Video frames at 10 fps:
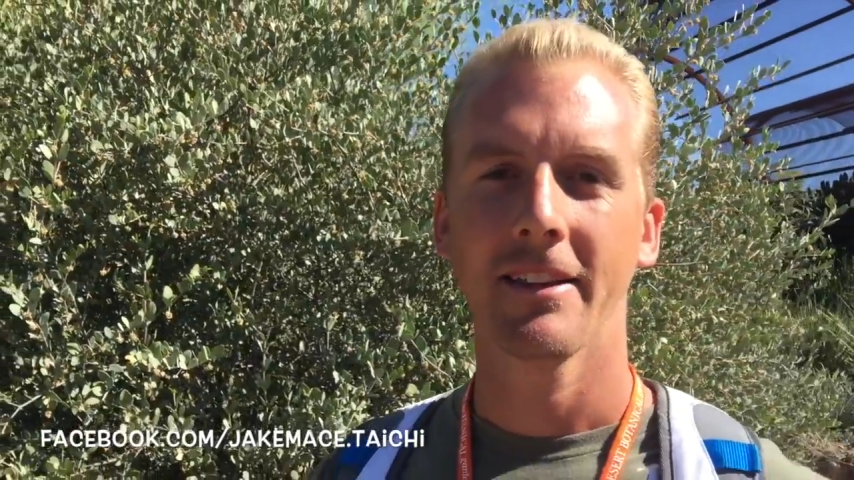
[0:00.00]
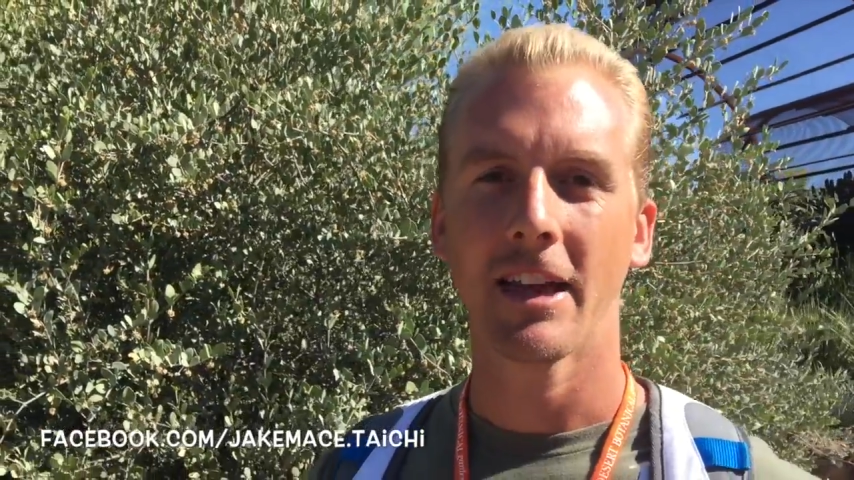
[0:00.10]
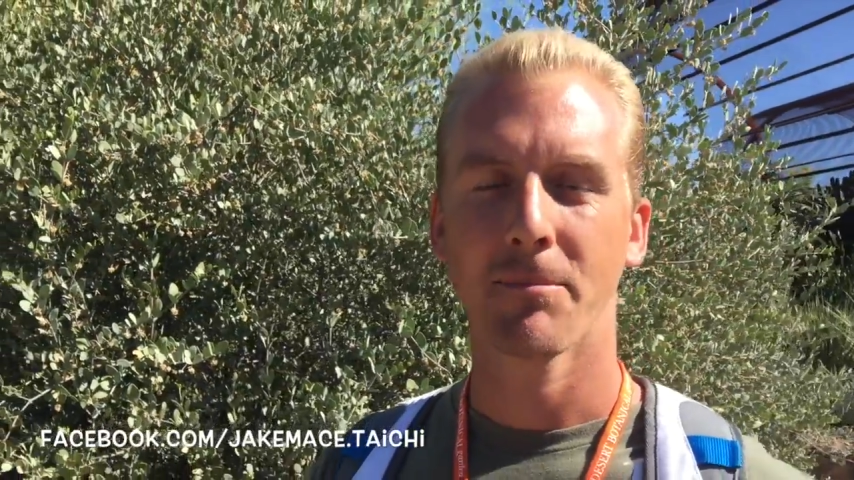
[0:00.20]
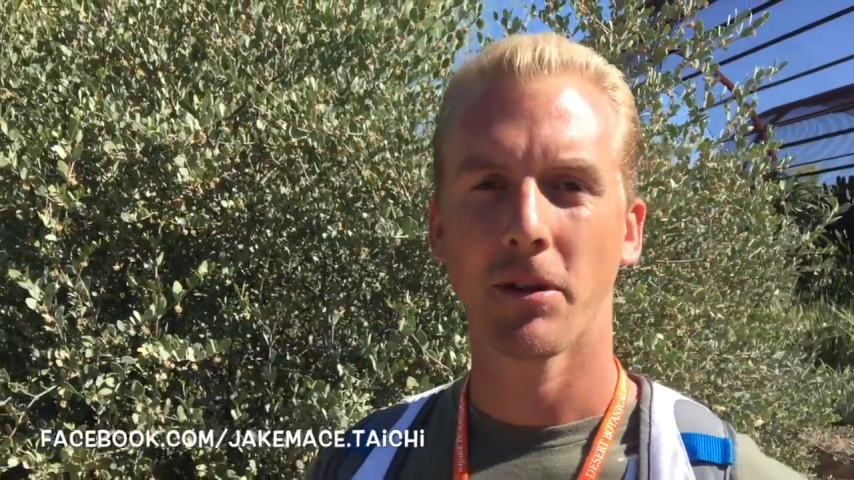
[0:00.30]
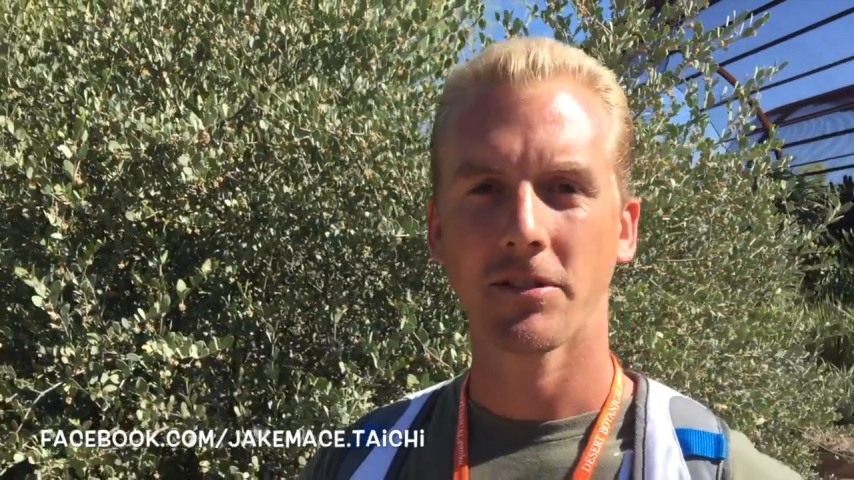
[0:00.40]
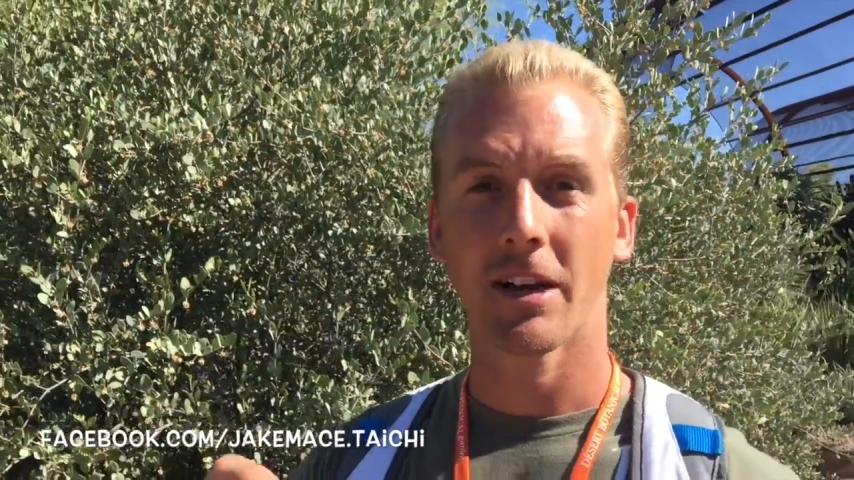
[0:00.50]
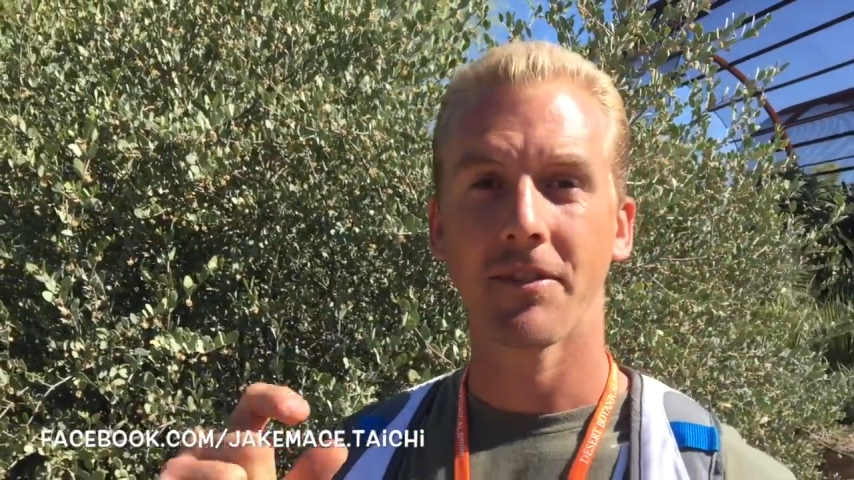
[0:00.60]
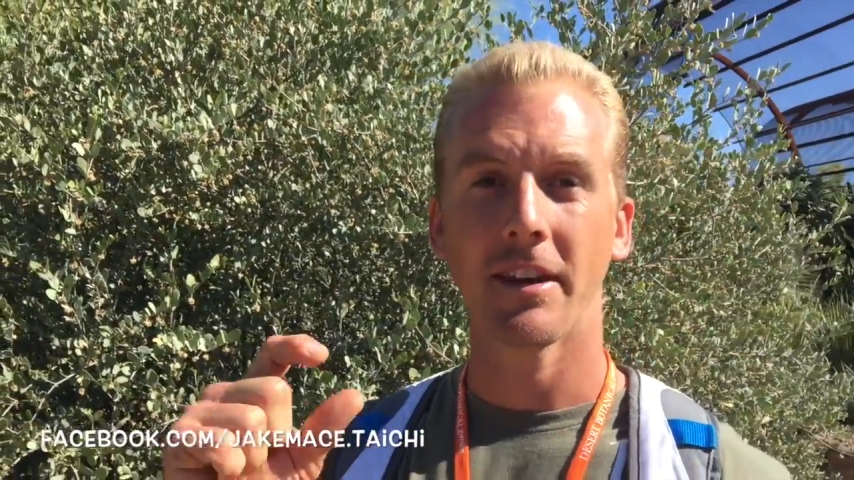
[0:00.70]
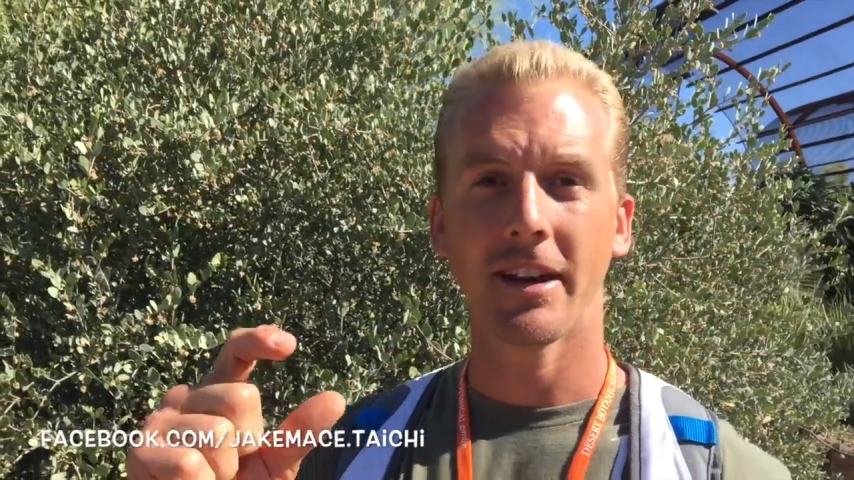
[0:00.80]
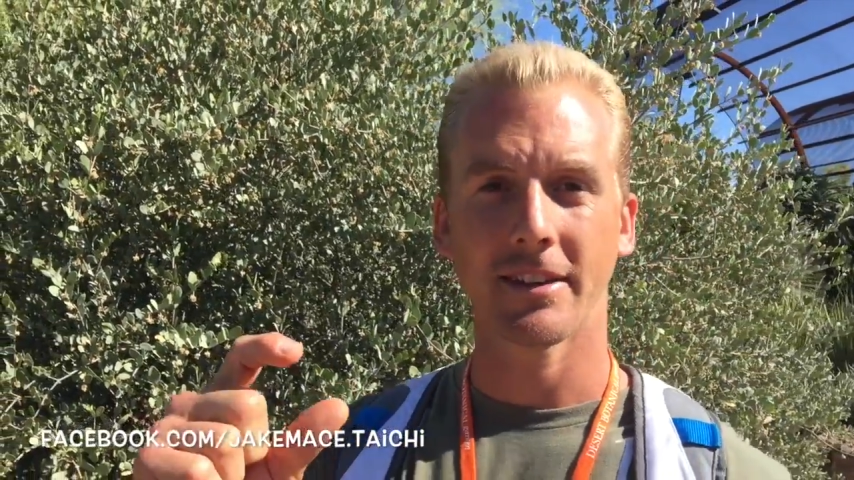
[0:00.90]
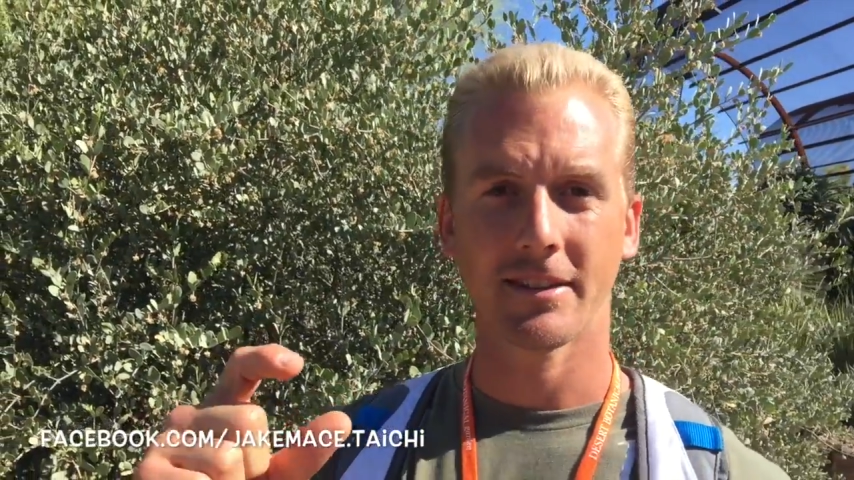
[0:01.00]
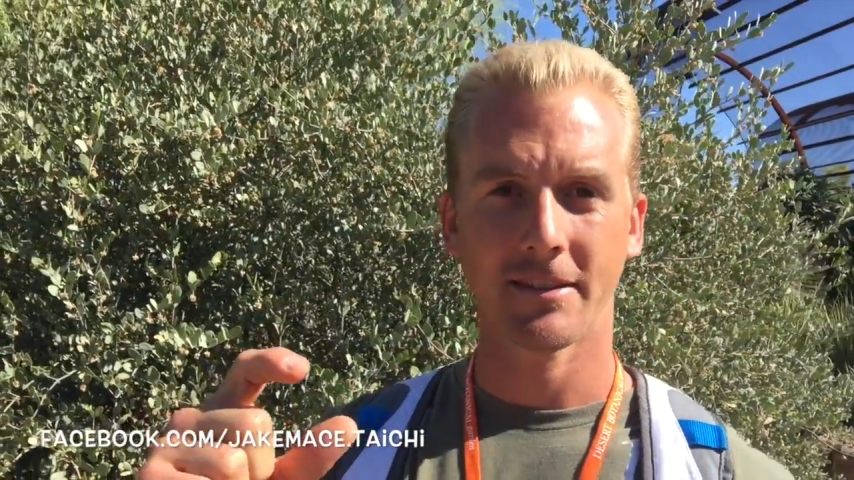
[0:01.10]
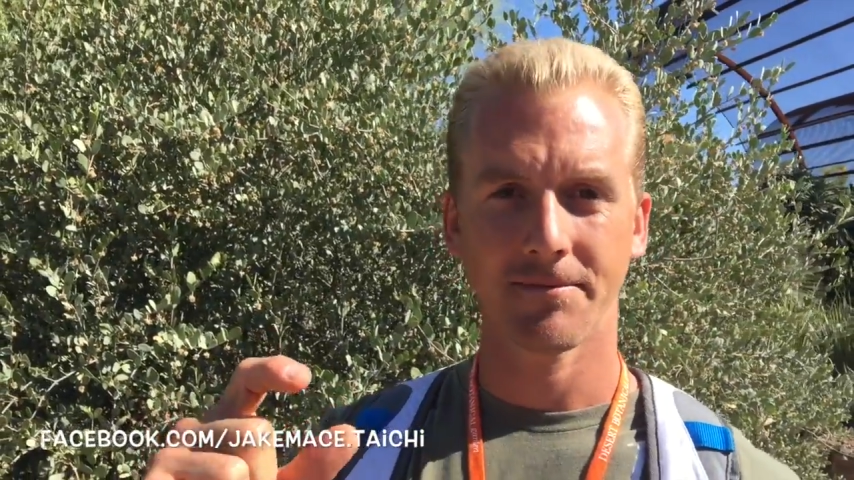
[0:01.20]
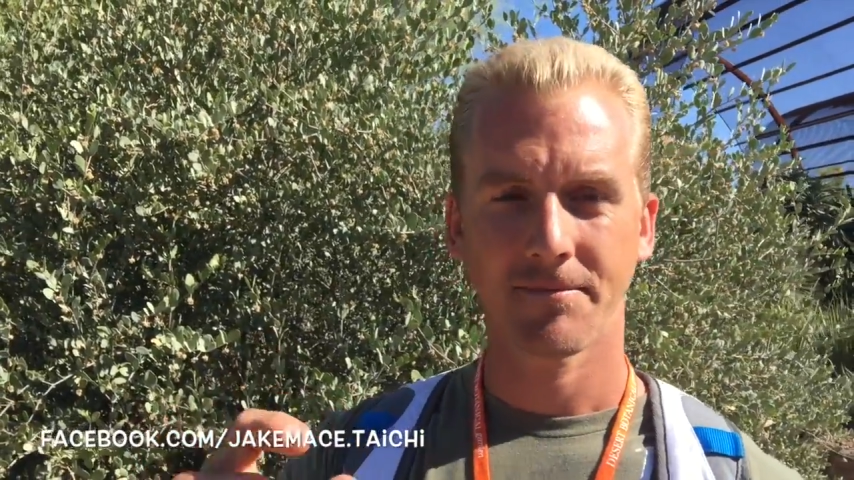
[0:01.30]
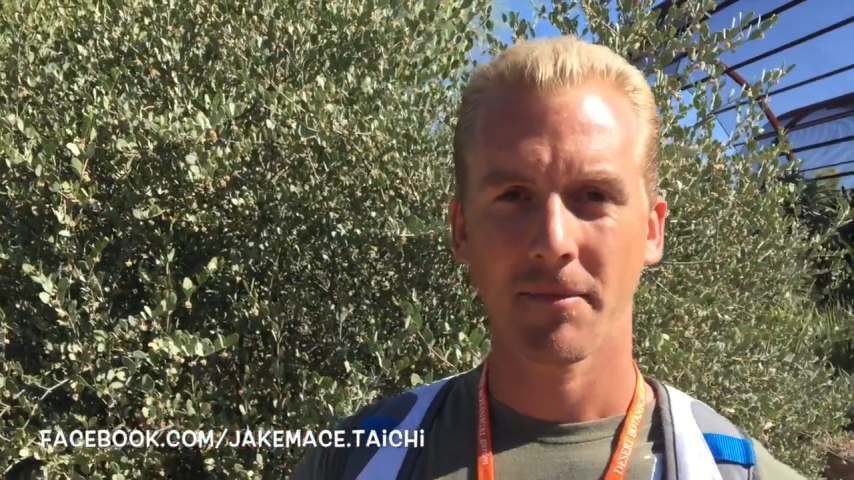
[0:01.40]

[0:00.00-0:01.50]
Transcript: that puts off the nuts,